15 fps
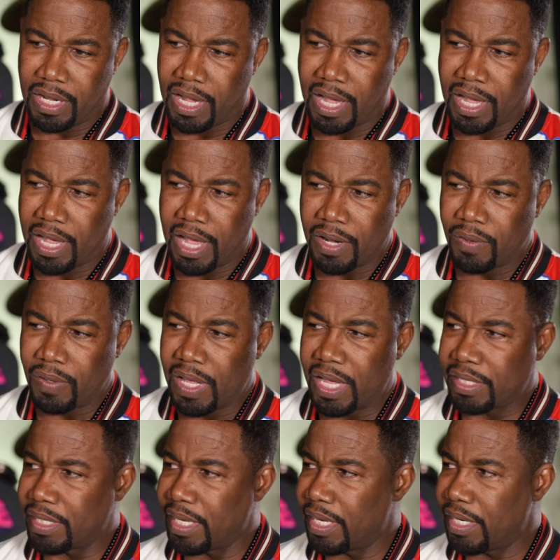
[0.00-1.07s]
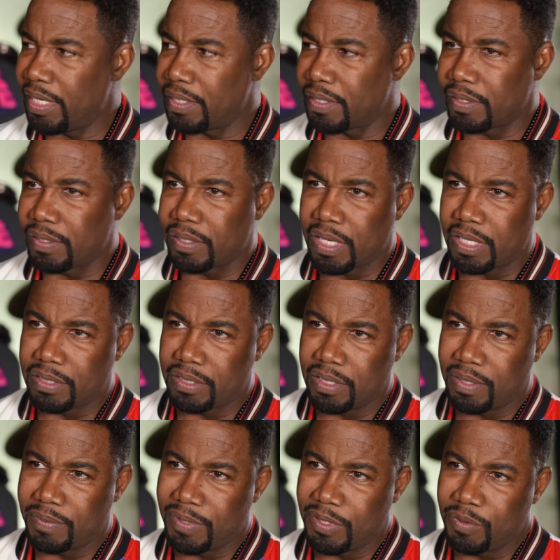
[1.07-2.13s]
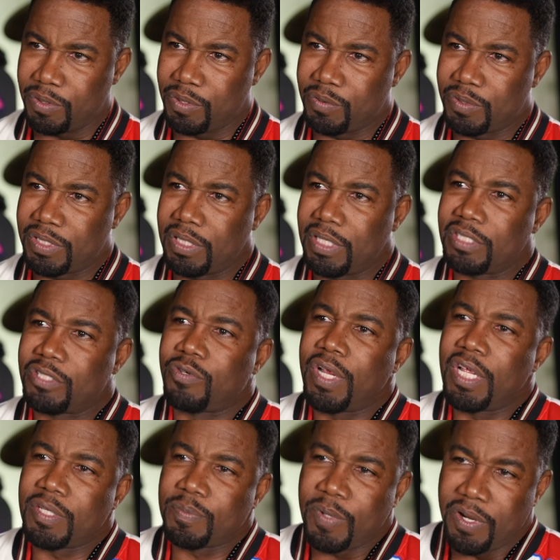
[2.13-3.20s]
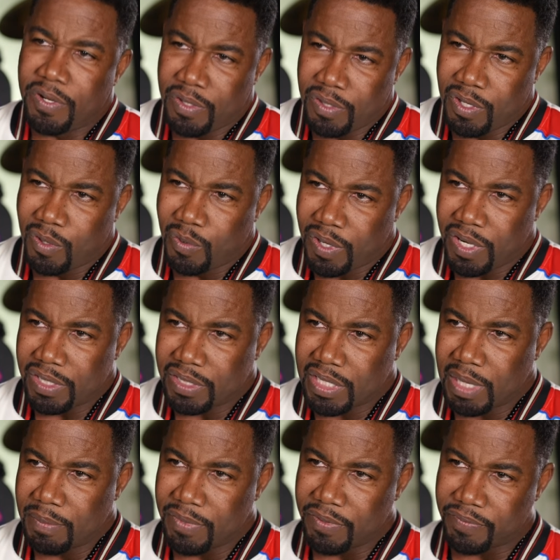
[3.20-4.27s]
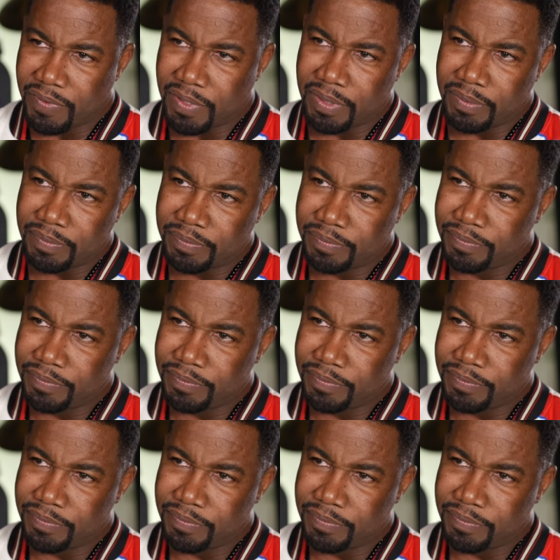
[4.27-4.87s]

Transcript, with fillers: I I don't like that either. That's I mean, you, you it's transparent. You know where it's coming from.